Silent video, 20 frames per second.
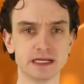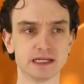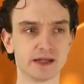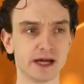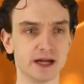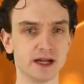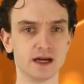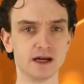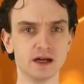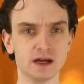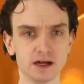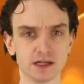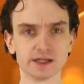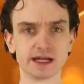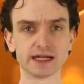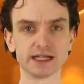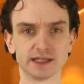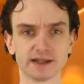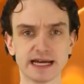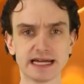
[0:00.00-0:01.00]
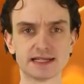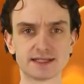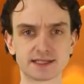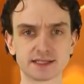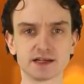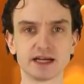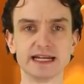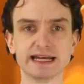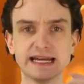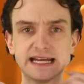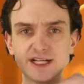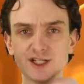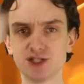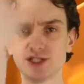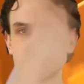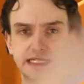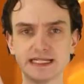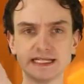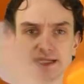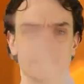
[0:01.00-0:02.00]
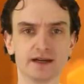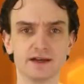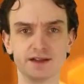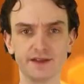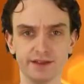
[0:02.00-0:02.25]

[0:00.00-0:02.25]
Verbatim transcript: A lot of, a lot of lights, a lot of HD.